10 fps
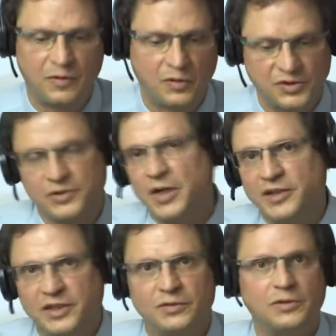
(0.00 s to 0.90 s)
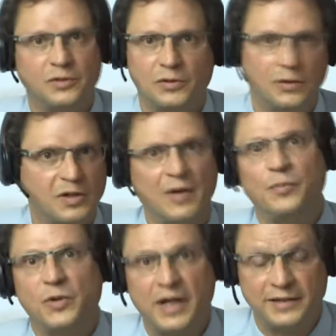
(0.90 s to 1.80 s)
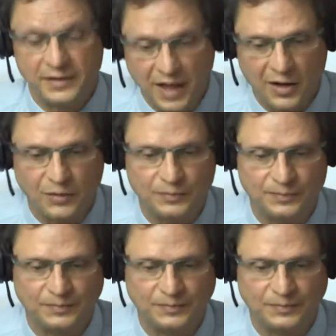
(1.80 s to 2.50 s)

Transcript: construction or, or, upgrades now,